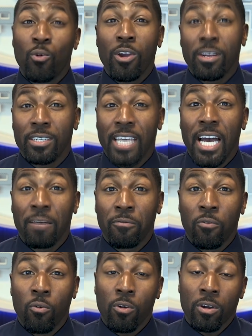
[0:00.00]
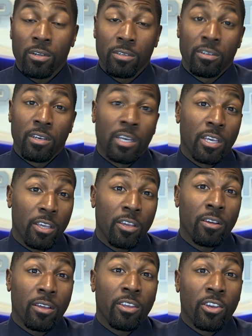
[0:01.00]
wearing Tom Ford,
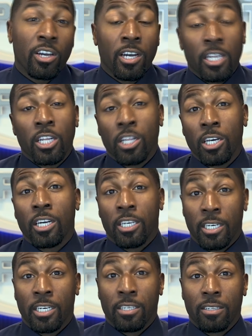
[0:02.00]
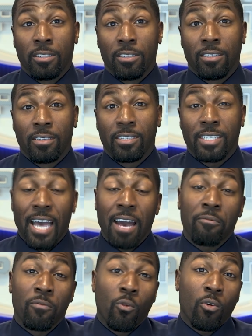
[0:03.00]
you're gonna look good.
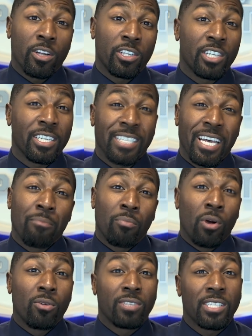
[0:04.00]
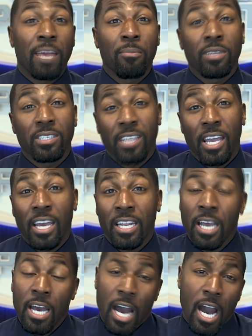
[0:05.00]
Tom Ford is just that bold statement saying,
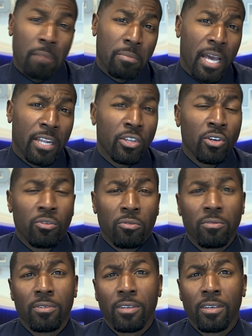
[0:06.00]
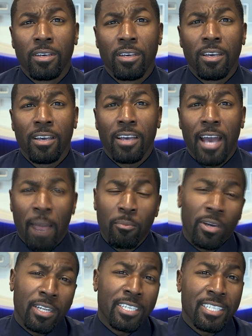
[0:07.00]
I'm that dude. I'm
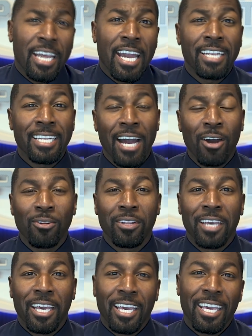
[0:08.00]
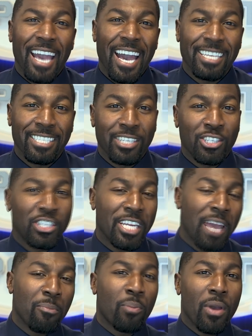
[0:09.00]
gonna stand out. He has the
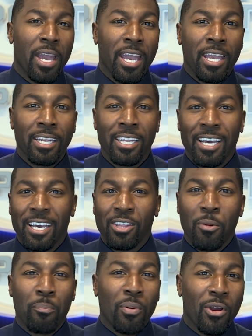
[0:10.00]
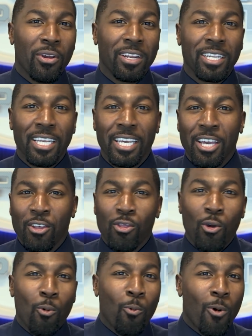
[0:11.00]
champagne, the burgundy,
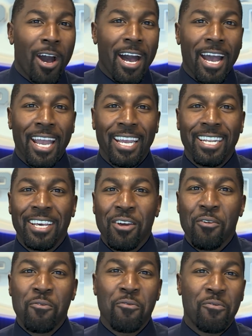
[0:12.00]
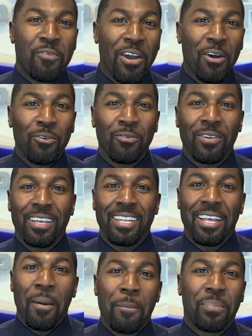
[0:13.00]
the wine, velvet,
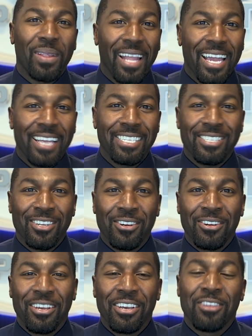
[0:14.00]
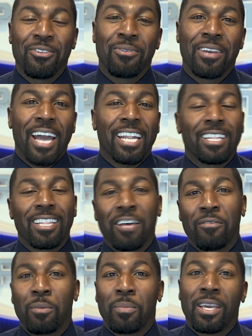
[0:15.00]
blazer. You gotta
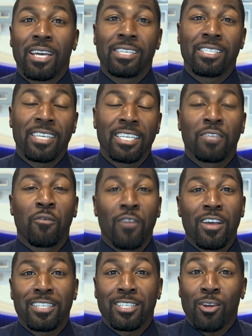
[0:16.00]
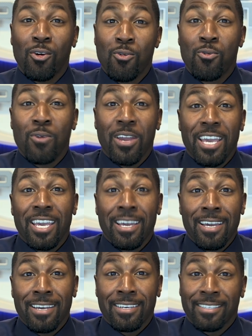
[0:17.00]
love it because this fits who he
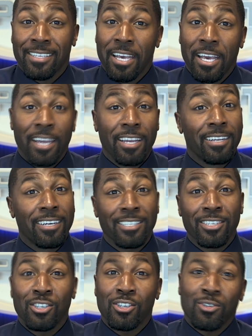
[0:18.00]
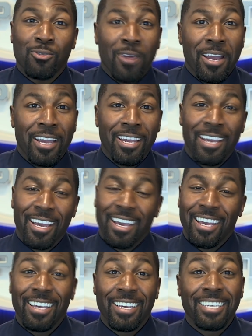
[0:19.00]
is. He doesn't stray.
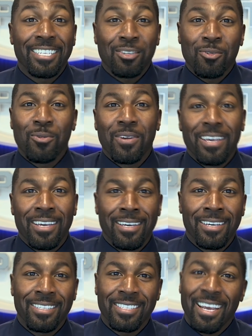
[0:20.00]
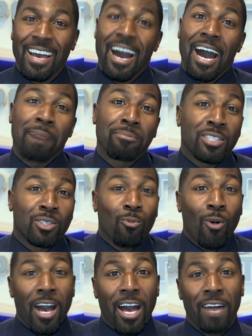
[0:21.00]
He is who he is. I'm
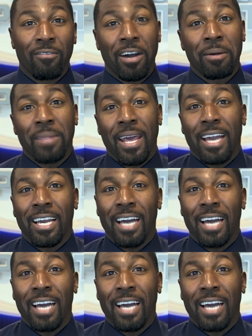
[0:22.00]
suave. I'm that